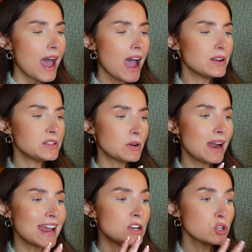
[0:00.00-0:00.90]
And so
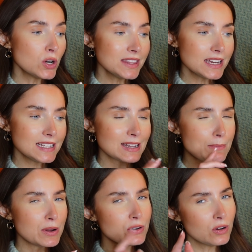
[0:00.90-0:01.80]
I enjoyed this,
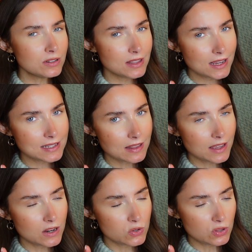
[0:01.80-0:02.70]
but not to the extent
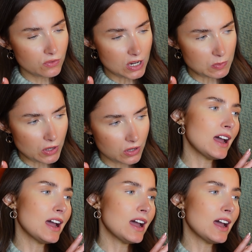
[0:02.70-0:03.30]
that I enjoyed the first book.